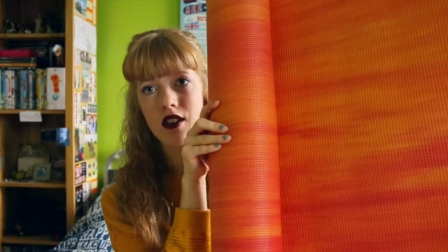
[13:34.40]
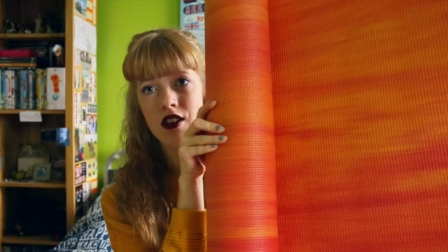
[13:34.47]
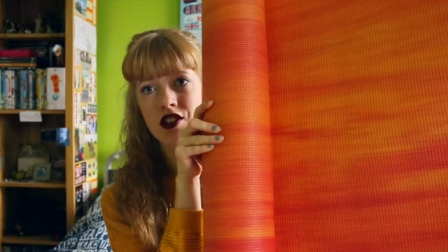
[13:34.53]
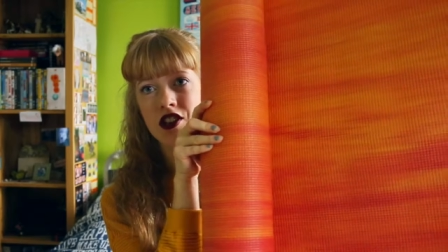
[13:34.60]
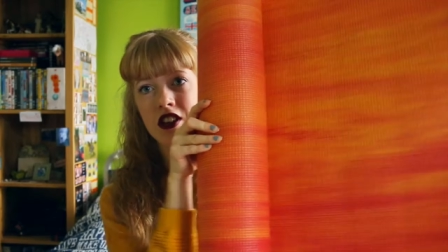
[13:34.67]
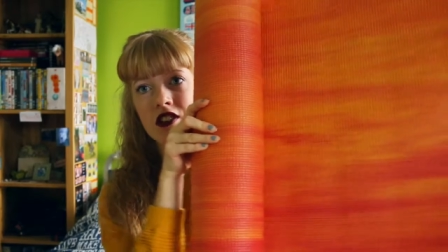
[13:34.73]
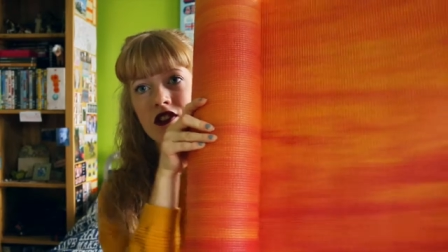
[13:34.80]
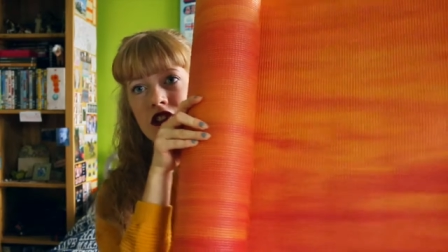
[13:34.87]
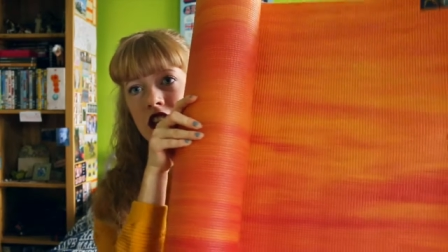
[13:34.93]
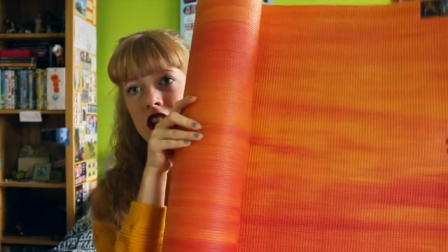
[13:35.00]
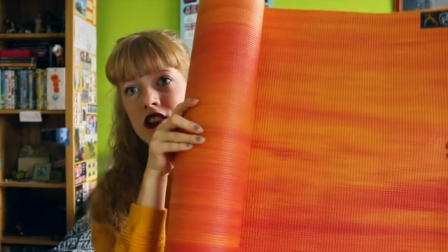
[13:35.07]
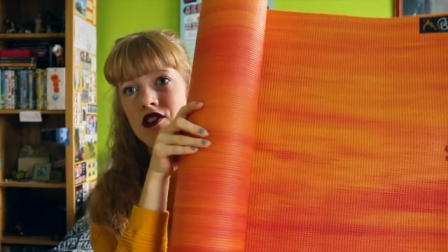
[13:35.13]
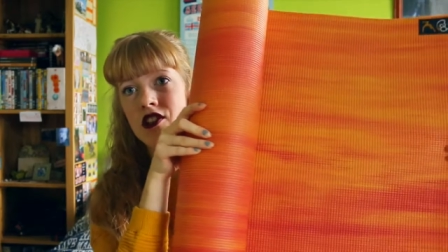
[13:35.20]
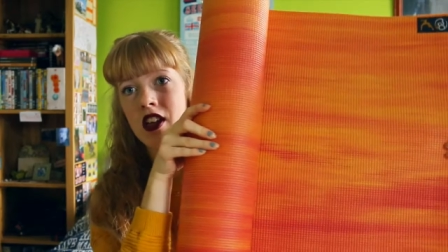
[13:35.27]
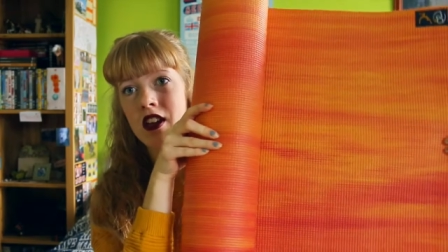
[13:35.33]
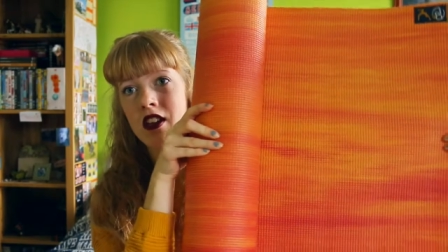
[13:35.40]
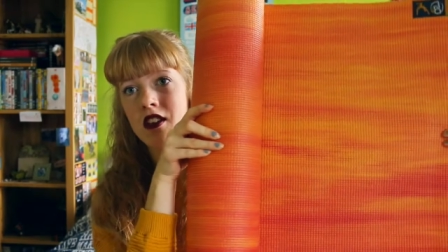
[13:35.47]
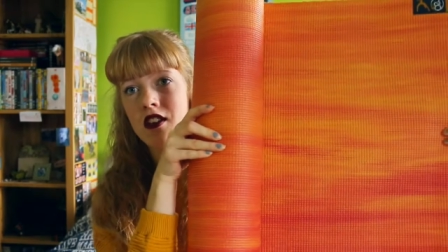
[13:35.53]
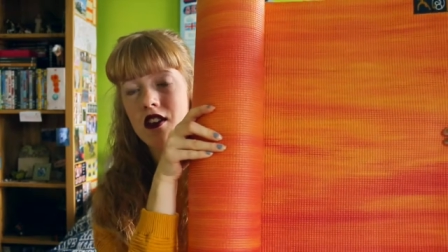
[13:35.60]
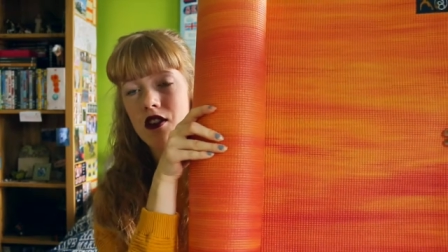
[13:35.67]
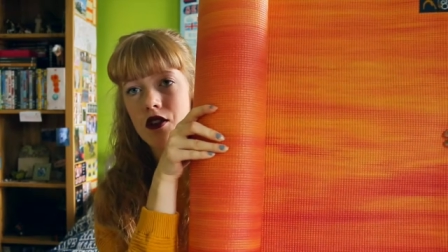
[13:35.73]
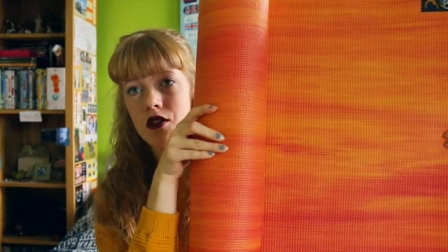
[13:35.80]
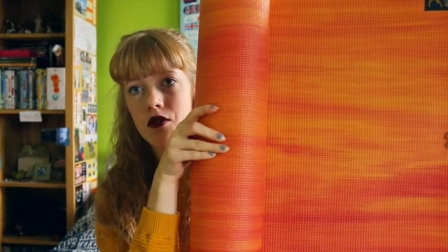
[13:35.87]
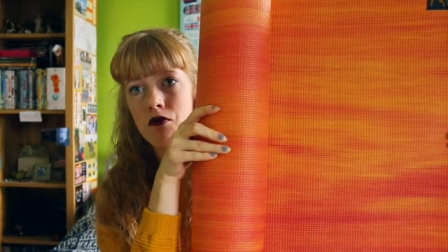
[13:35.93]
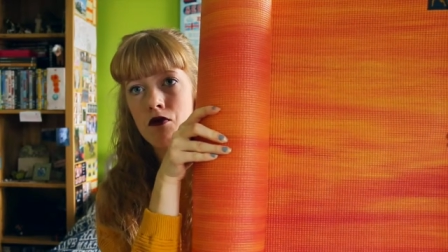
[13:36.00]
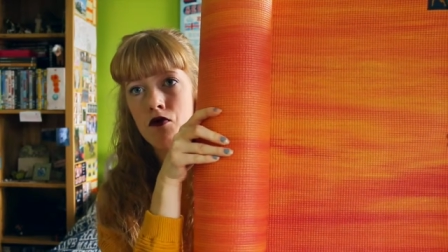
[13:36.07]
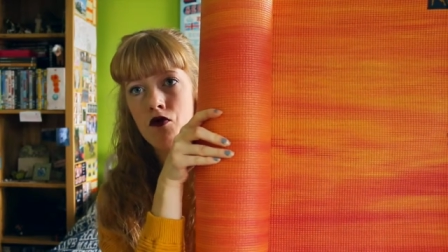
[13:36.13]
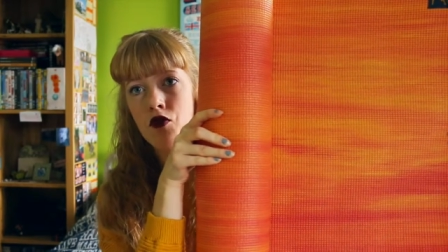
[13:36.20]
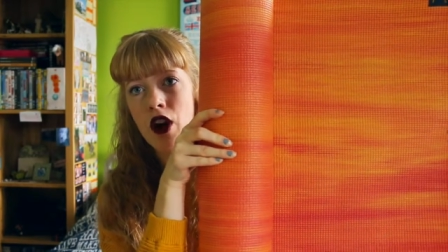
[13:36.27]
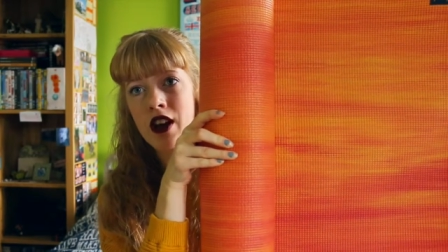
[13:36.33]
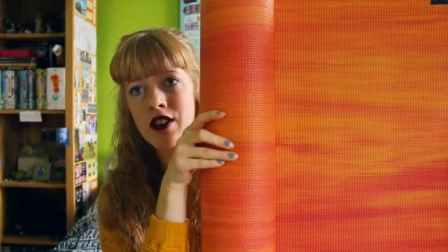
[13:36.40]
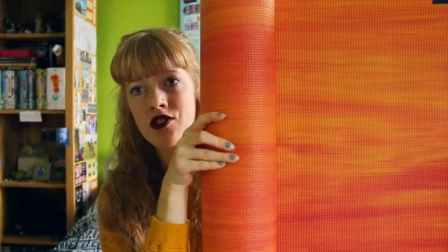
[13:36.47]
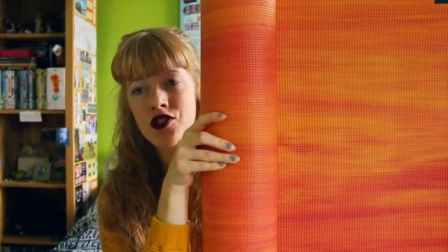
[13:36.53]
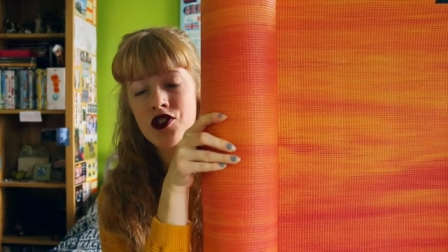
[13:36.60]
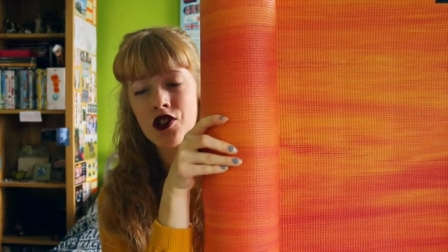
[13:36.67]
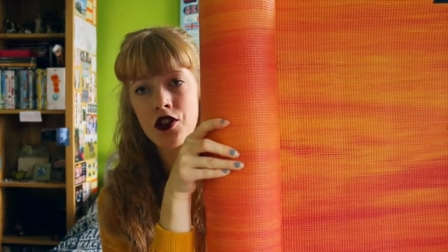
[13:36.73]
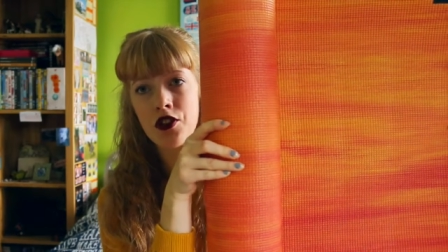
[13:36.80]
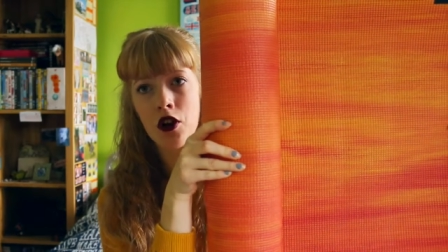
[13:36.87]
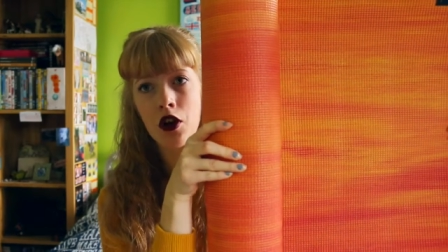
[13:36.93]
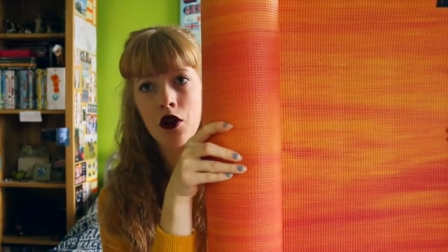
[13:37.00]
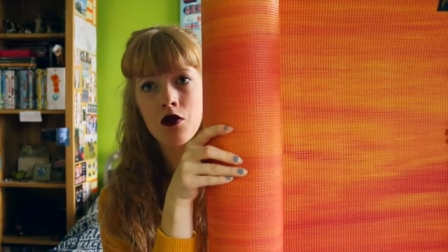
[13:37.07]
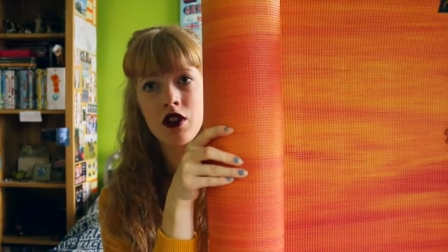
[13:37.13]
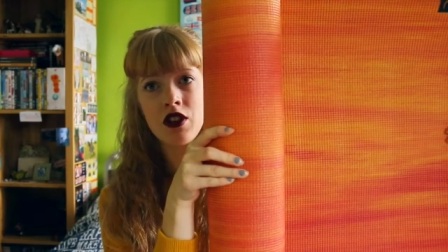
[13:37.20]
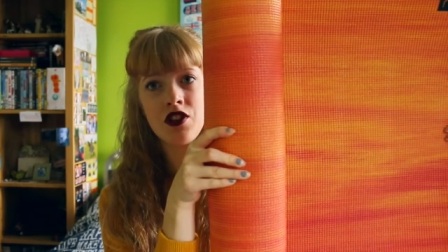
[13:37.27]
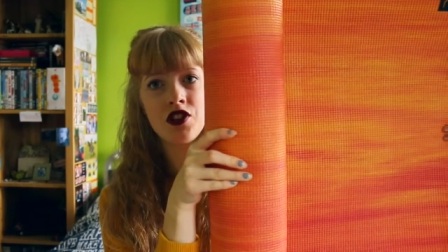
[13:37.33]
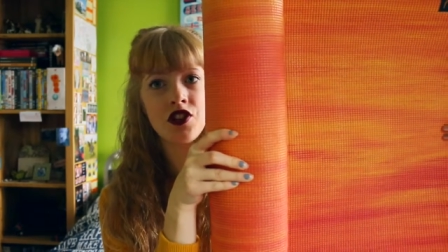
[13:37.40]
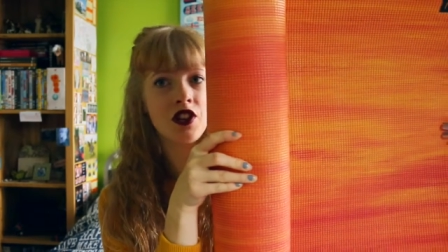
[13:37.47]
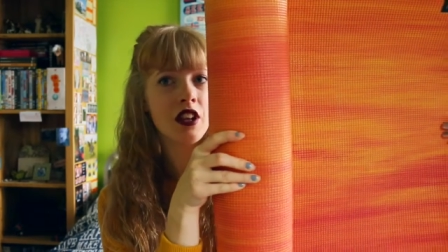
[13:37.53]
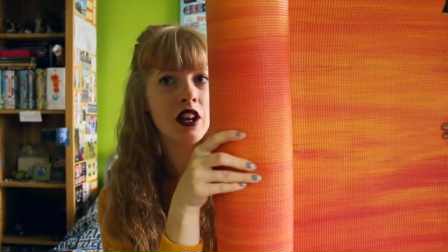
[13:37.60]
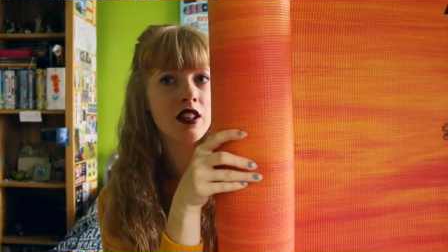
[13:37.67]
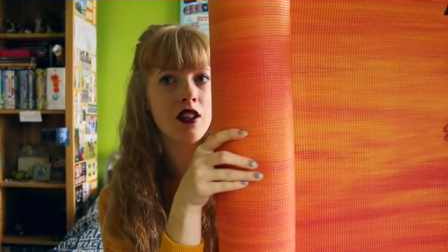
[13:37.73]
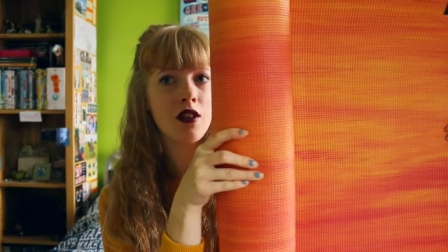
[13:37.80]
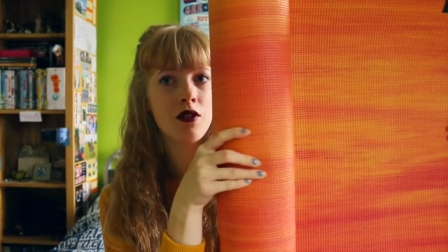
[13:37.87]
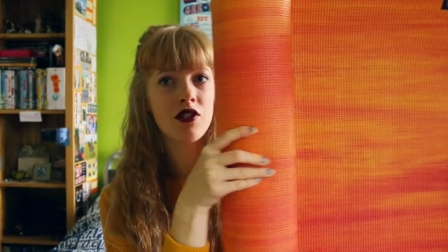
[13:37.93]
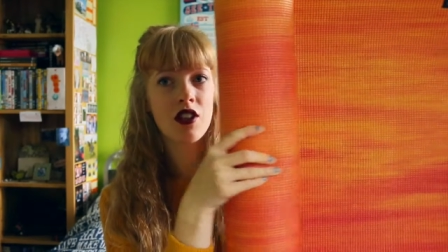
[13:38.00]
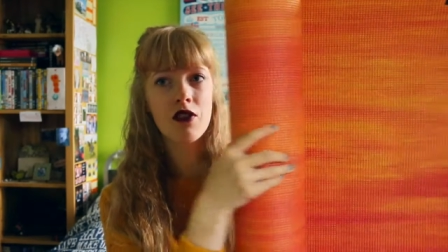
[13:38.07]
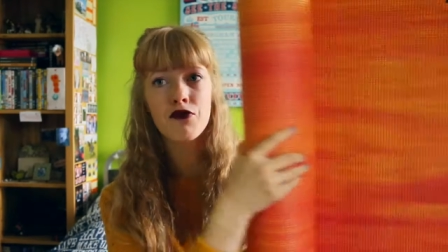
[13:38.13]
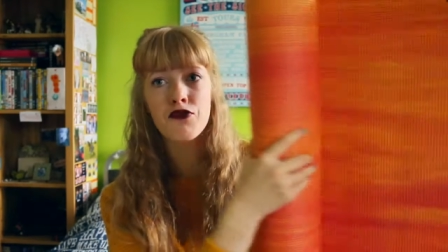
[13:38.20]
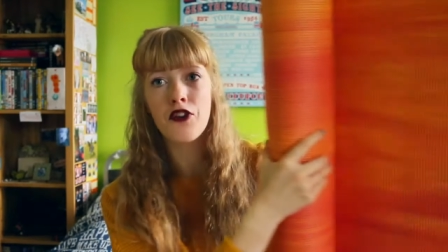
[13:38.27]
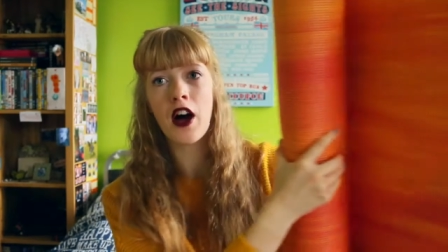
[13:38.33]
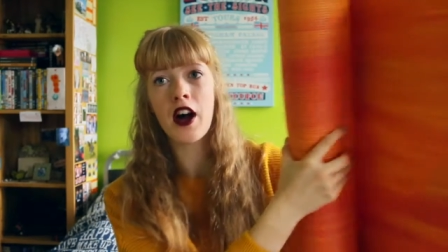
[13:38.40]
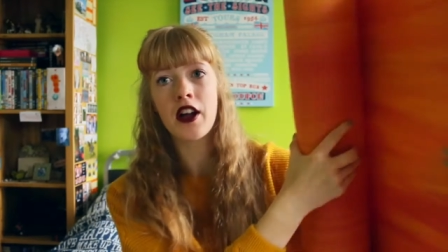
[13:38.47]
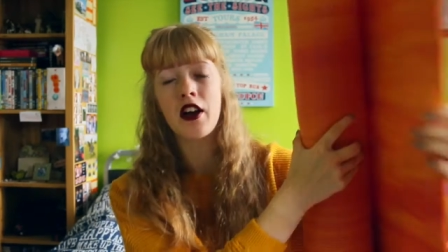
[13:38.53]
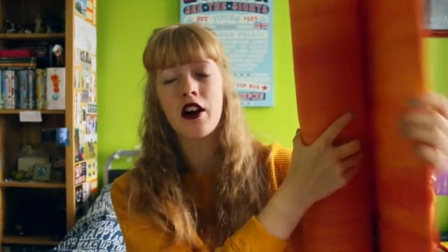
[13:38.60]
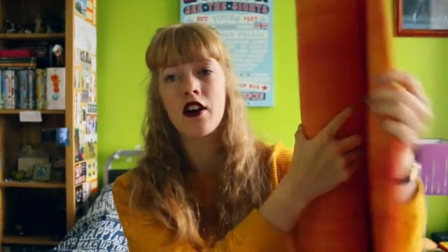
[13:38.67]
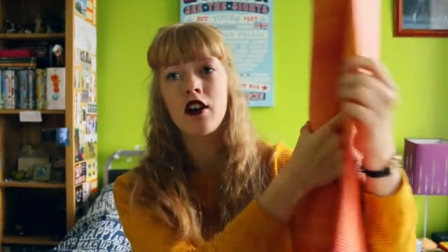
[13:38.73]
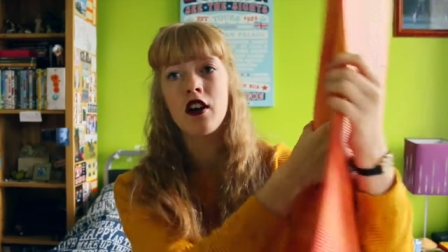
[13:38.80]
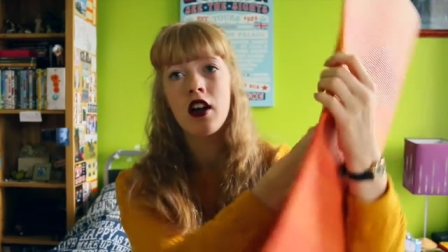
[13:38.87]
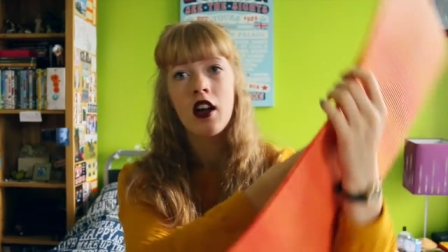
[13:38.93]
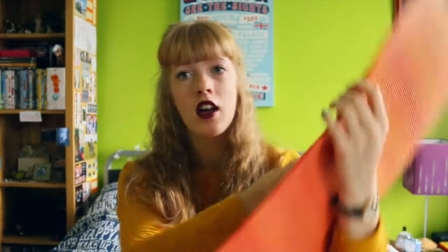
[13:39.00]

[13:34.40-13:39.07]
As you can see, it's like reds and orange and yellow. It's like fire.